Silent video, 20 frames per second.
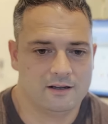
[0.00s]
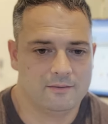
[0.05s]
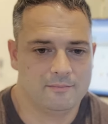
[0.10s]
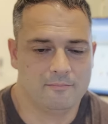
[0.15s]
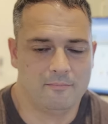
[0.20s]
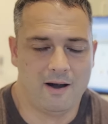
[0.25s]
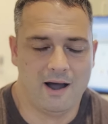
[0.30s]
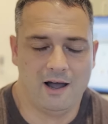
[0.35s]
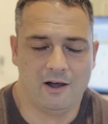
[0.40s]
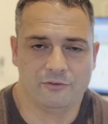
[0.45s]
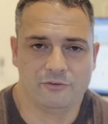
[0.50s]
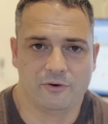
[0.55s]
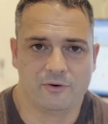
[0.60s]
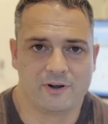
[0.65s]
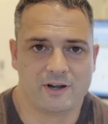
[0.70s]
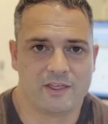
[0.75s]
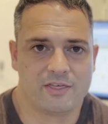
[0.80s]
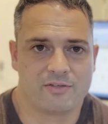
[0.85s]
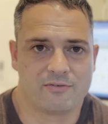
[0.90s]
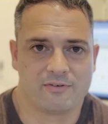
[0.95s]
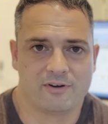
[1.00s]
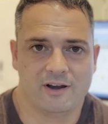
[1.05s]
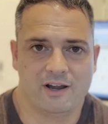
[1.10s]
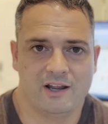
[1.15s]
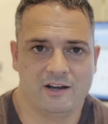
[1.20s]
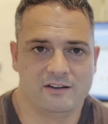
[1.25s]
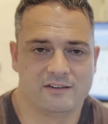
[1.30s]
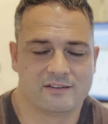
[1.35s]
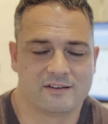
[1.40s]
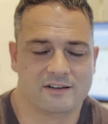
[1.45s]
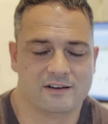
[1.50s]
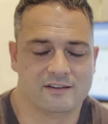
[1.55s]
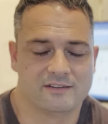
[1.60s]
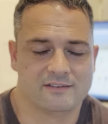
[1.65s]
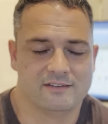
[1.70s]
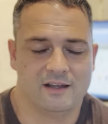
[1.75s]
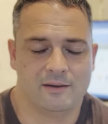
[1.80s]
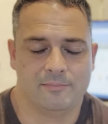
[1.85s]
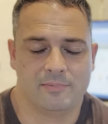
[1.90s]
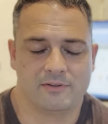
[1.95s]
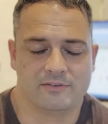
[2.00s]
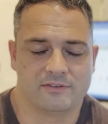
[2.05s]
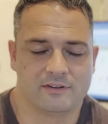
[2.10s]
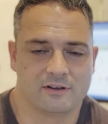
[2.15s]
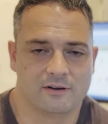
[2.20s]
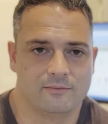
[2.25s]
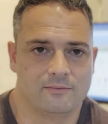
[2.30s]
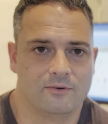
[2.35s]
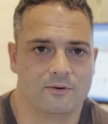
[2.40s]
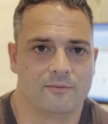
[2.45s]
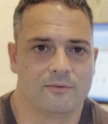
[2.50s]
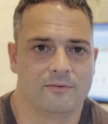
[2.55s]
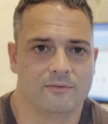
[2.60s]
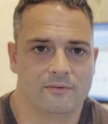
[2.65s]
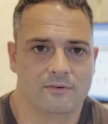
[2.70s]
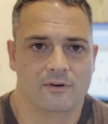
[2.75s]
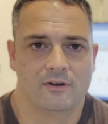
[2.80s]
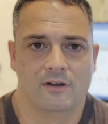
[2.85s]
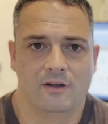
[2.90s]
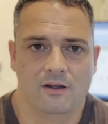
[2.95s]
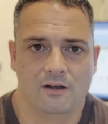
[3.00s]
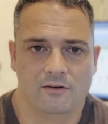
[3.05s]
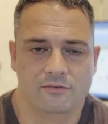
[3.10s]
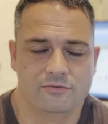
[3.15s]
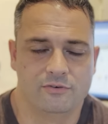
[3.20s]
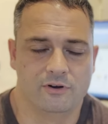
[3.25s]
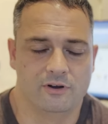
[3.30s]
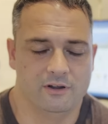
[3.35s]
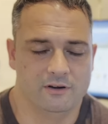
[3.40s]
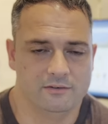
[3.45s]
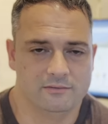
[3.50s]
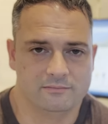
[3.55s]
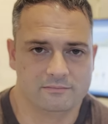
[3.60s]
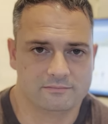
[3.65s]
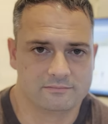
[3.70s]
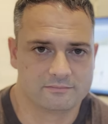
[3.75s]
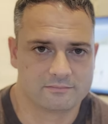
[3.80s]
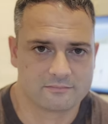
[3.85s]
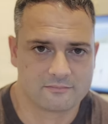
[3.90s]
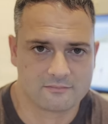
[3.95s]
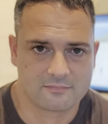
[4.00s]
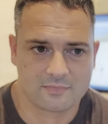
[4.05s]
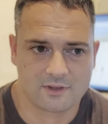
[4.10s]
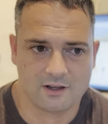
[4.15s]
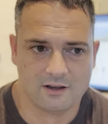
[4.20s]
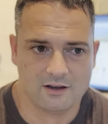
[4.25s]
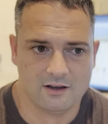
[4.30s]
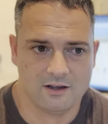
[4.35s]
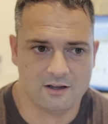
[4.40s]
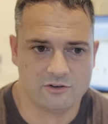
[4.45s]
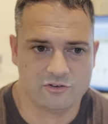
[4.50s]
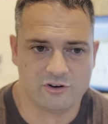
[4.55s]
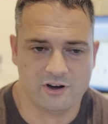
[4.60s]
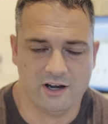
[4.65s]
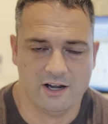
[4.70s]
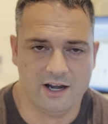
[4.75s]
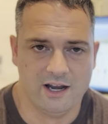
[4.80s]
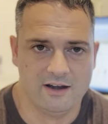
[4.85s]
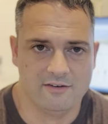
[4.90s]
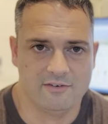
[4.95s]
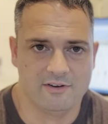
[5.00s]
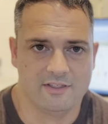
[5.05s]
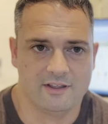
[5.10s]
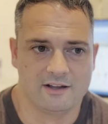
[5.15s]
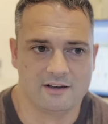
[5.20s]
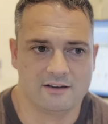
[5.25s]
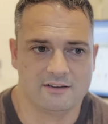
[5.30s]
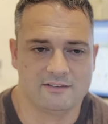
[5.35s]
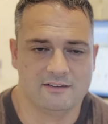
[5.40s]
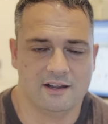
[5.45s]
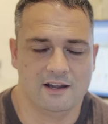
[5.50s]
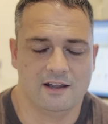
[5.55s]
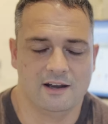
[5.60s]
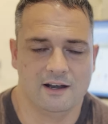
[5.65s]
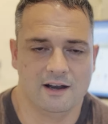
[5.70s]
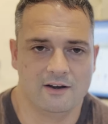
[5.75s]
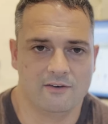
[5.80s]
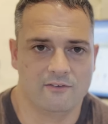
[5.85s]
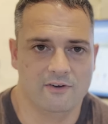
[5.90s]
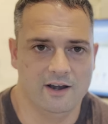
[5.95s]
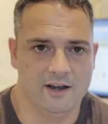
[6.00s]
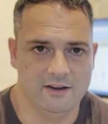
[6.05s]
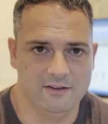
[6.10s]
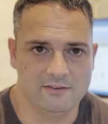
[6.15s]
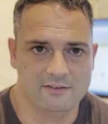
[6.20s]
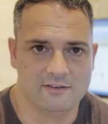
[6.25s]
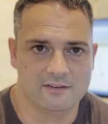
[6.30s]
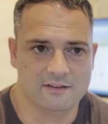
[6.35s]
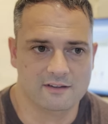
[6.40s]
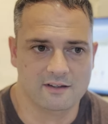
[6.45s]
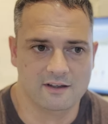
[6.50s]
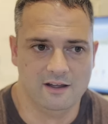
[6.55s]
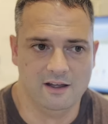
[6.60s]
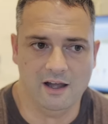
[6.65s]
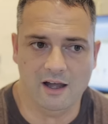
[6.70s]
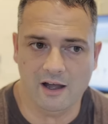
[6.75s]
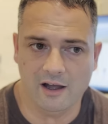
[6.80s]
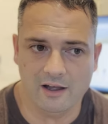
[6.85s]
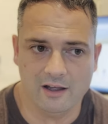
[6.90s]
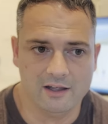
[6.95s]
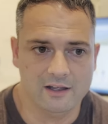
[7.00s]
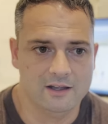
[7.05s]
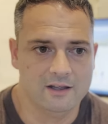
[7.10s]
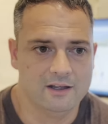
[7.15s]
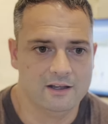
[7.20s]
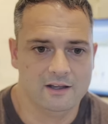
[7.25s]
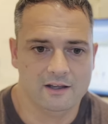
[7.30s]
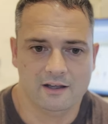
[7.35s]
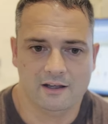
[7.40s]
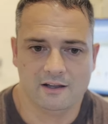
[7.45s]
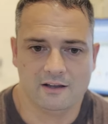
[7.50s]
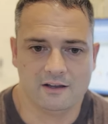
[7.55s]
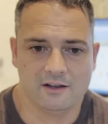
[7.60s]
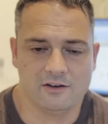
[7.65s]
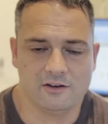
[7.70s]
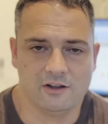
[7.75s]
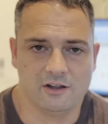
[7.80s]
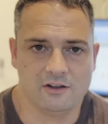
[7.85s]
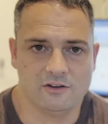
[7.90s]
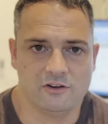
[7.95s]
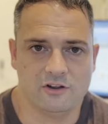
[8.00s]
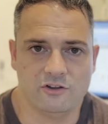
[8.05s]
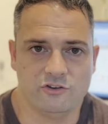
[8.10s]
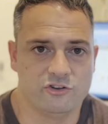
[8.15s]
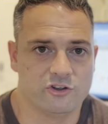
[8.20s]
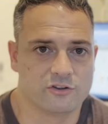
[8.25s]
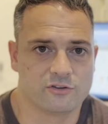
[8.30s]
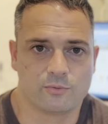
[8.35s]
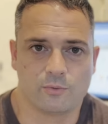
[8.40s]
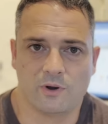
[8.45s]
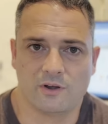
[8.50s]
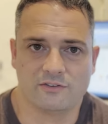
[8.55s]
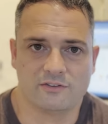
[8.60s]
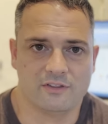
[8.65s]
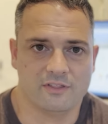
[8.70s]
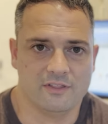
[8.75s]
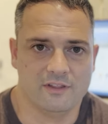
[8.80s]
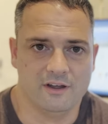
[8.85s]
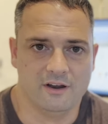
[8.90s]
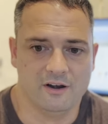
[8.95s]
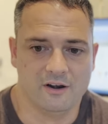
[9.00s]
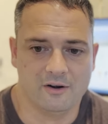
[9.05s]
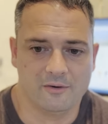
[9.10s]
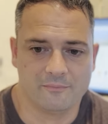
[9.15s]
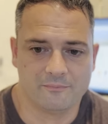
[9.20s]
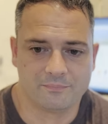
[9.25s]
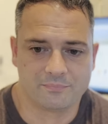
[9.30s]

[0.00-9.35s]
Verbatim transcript: mile 23, I just couldn't step a single more foot. Uh, tried everything to stay in that race. Uh, it, it, just wasn't there